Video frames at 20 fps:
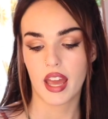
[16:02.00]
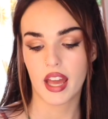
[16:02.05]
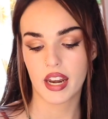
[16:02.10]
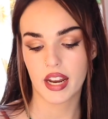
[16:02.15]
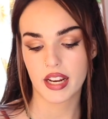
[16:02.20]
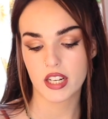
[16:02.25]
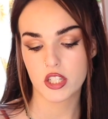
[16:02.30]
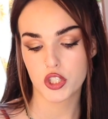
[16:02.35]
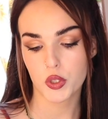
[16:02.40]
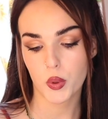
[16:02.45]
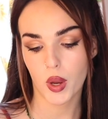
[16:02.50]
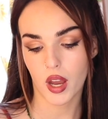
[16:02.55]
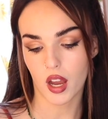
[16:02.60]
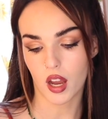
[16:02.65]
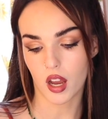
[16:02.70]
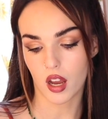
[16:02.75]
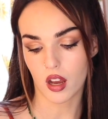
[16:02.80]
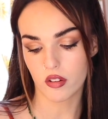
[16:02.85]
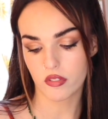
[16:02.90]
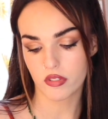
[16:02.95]
And I do
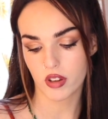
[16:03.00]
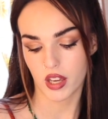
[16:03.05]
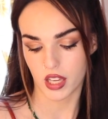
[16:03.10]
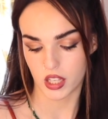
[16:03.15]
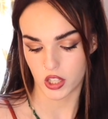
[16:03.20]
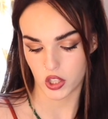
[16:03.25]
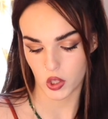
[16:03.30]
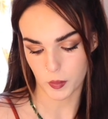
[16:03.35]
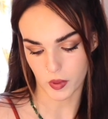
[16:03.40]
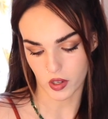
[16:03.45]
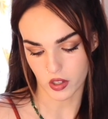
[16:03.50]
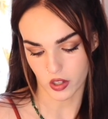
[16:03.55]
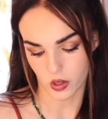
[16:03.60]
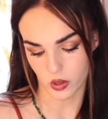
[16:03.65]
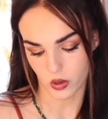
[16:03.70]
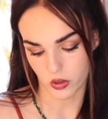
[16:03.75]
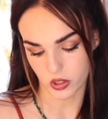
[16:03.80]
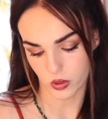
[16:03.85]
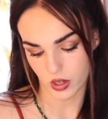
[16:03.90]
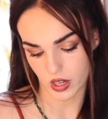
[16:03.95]
have a coupon
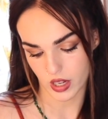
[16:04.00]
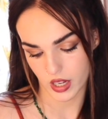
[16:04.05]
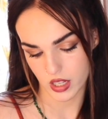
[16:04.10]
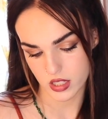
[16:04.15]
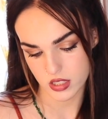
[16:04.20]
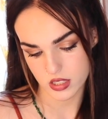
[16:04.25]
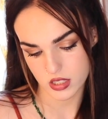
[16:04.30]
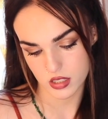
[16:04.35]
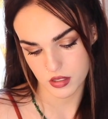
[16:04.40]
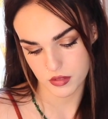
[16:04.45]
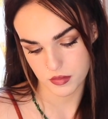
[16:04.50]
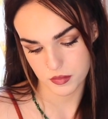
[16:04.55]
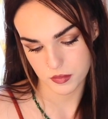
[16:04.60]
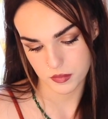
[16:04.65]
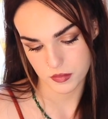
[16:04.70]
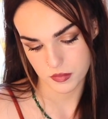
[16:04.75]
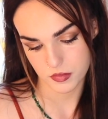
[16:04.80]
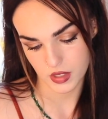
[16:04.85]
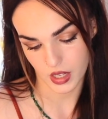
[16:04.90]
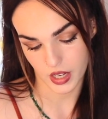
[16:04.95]
code, you guys.
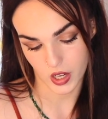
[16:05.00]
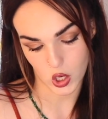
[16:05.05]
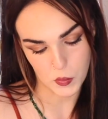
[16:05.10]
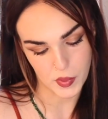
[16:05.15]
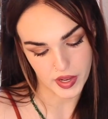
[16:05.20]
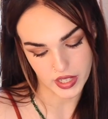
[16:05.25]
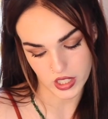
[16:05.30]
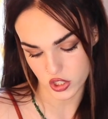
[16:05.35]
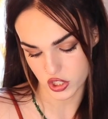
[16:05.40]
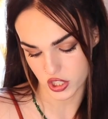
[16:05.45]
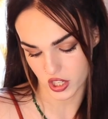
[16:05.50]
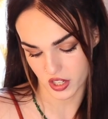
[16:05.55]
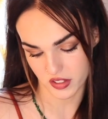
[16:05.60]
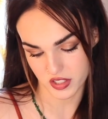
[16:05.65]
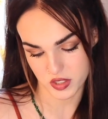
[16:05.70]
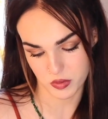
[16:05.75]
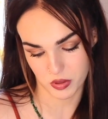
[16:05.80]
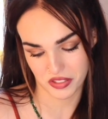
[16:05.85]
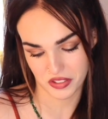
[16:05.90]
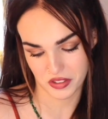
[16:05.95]
I hope I can share
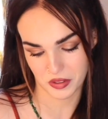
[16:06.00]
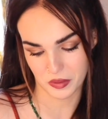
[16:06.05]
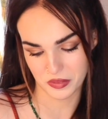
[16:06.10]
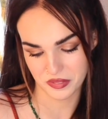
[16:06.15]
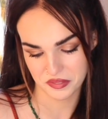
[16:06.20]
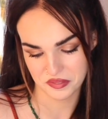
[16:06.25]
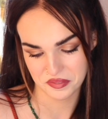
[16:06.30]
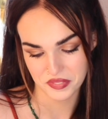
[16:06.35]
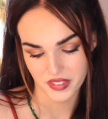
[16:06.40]
this with you.